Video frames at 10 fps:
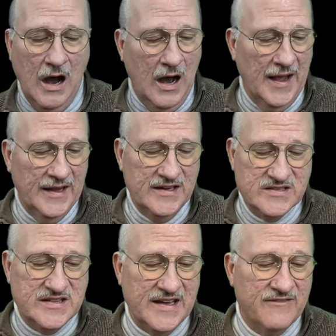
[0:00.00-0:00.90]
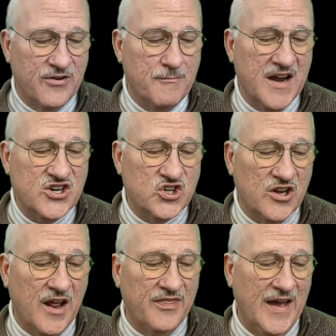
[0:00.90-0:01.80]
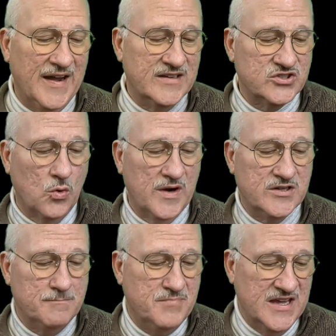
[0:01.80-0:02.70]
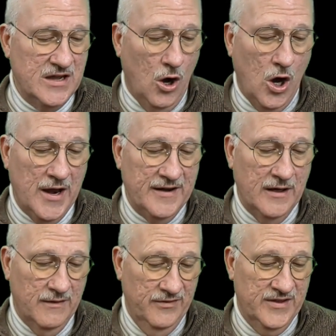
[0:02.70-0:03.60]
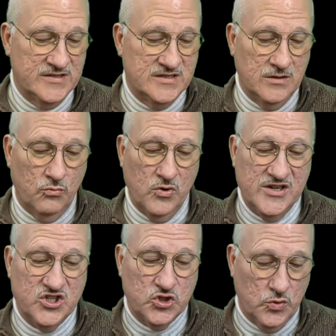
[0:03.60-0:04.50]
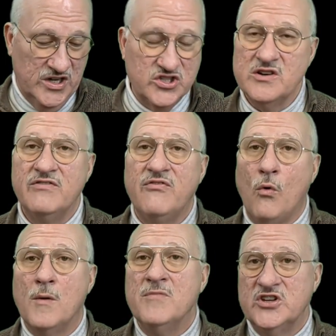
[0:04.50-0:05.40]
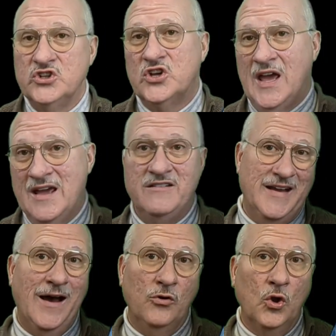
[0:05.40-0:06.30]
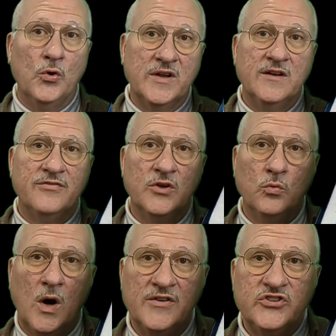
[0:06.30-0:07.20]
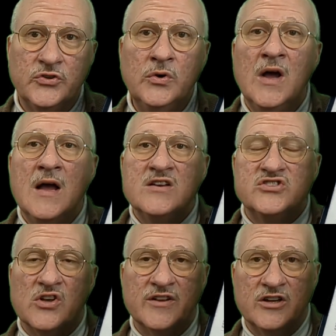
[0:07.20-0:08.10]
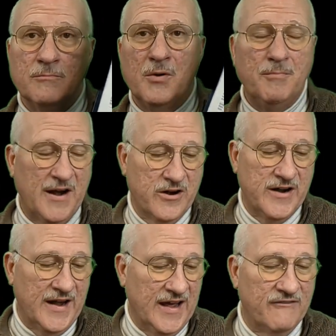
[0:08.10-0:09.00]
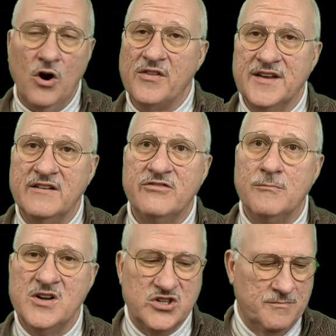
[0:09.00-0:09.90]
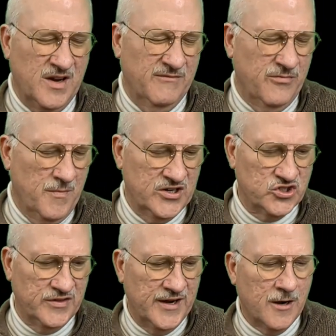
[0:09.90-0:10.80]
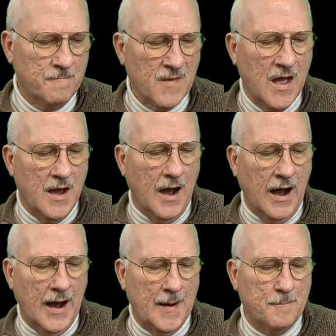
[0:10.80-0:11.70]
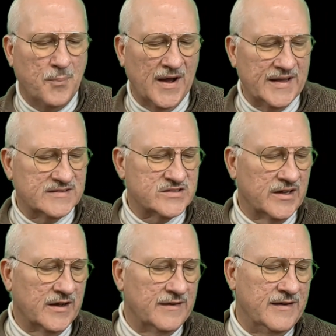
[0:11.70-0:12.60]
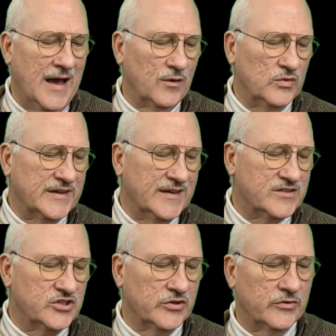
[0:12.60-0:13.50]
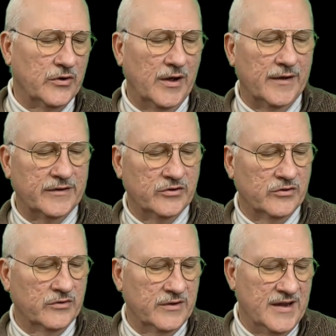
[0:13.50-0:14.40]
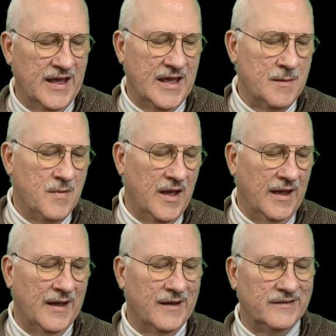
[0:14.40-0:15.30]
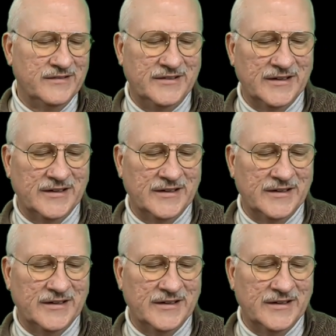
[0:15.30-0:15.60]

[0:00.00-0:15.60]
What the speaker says: It is the information that is going to be on this registration form that you can download if you want to, so that you're prepared and have all the information there. But it's going to not only get your name and